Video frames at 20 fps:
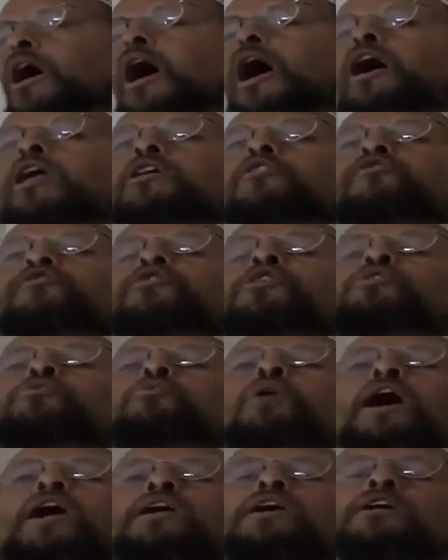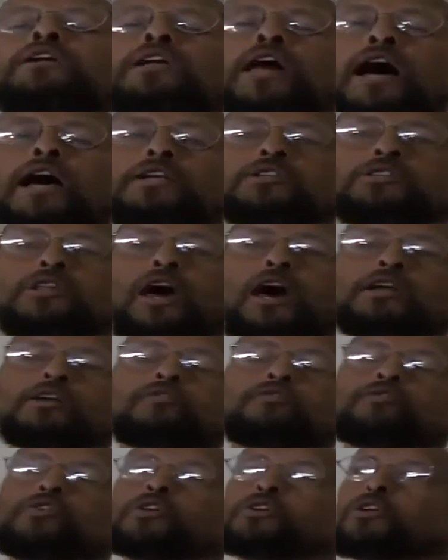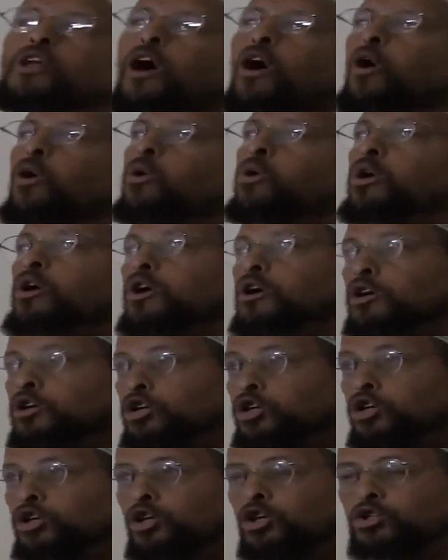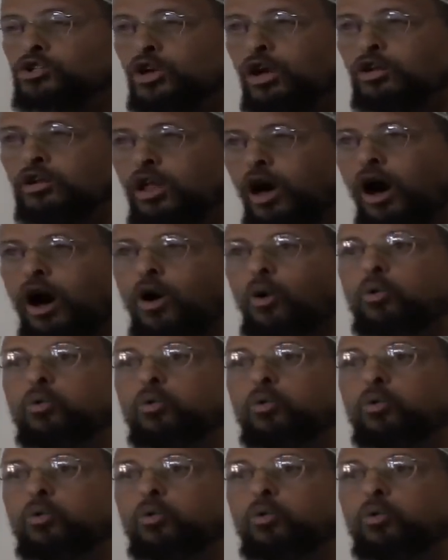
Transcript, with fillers: And if we recognize that, if we know He is Allah,